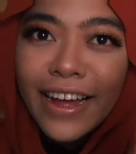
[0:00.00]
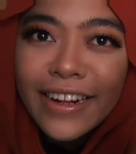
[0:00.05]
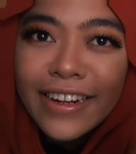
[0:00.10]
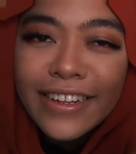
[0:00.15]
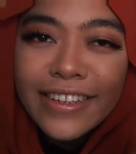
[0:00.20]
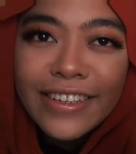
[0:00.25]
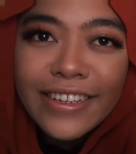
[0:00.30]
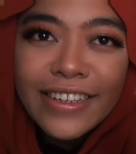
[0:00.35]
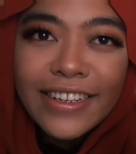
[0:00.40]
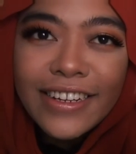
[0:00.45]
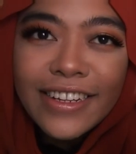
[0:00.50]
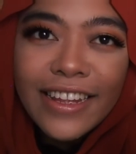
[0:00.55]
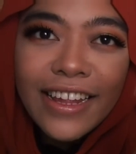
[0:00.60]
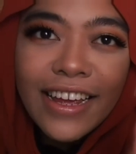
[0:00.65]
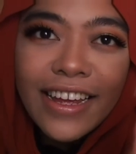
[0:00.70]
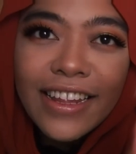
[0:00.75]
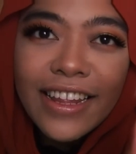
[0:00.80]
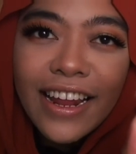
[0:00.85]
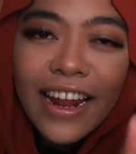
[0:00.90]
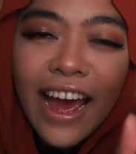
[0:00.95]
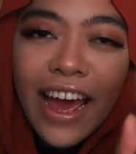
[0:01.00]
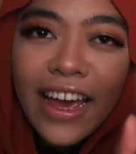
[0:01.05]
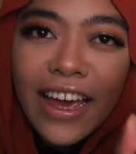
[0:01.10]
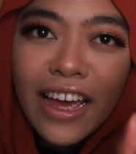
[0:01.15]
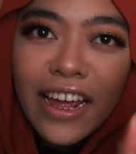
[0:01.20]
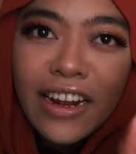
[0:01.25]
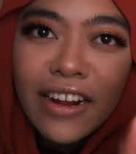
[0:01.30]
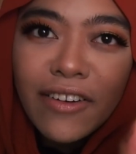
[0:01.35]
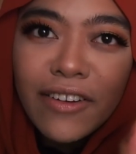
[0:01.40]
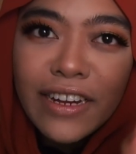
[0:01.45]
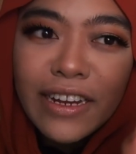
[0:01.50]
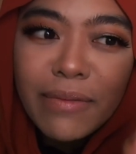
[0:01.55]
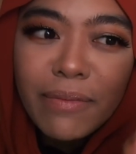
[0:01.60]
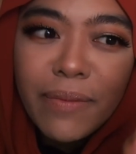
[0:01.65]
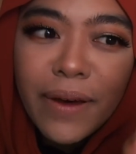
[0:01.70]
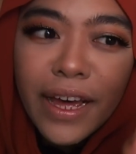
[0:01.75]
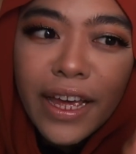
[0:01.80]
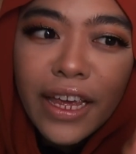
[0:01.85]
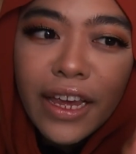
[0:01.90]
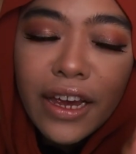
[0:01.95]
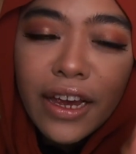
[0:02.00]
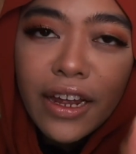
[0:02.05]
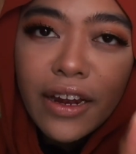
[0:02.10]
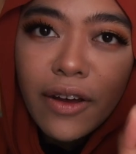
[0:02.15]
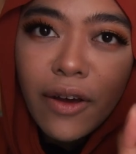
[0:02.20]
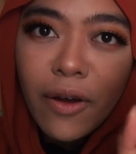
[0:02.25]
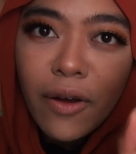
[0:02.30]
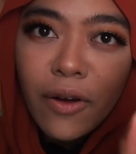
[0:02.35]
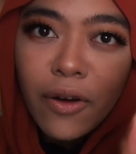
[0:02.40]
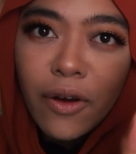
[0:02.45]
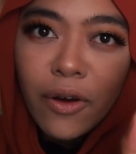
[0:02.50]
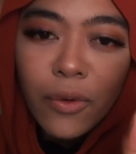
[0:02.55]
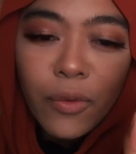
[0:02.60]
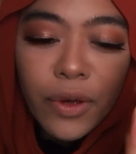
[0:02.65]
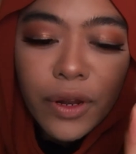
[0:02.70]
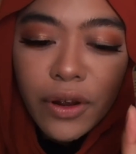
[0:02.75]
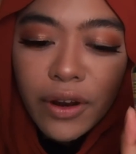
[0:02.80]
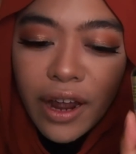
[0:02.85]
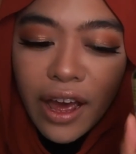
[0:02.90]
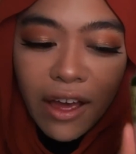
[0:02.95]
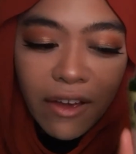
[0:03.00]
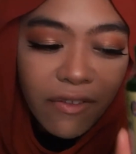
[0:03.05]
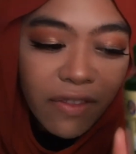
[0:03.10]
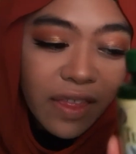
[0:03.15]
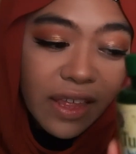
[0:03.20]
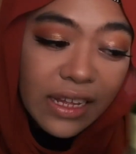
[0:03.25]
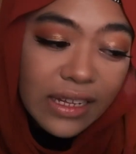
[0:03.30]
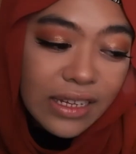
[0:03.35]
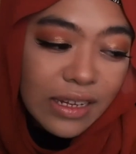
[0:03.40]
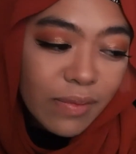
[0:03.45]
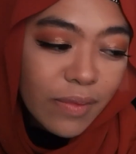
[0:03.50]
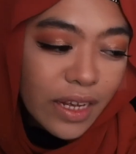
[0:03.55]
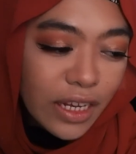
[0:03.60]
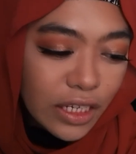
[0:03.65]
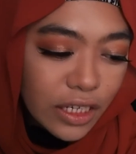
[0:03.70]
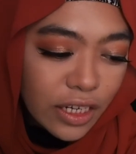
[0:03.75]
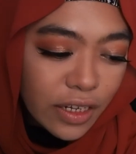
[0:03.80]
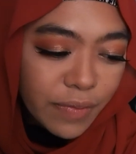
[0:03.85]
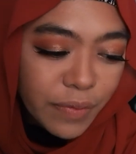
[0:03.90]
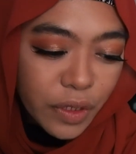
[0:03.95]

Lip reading: this is the thing that I can only buy here in Hong Kong. We don't have this in Malaysia.